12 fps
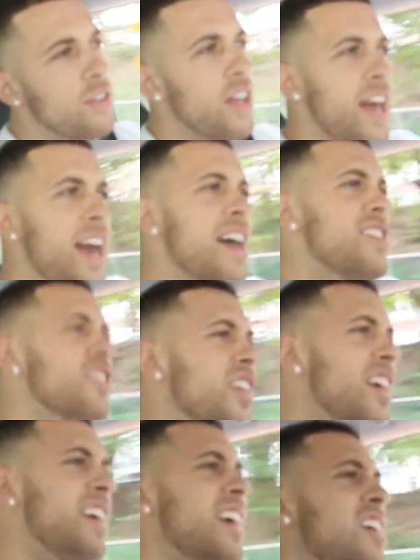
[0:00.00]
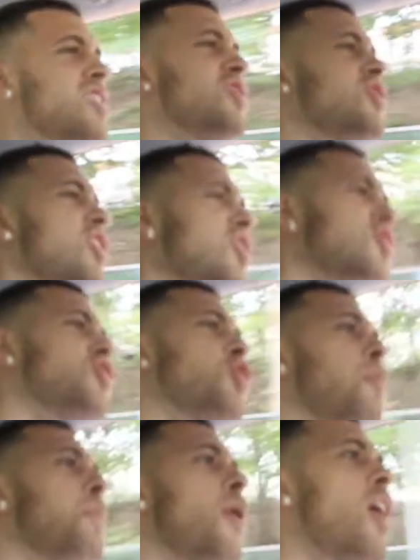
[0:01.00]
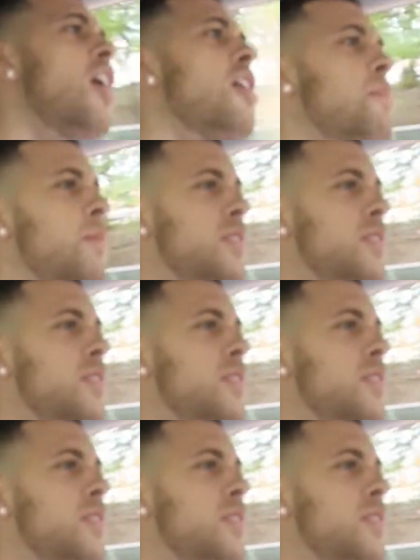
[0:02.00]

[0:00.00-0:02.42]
The handling is just superb.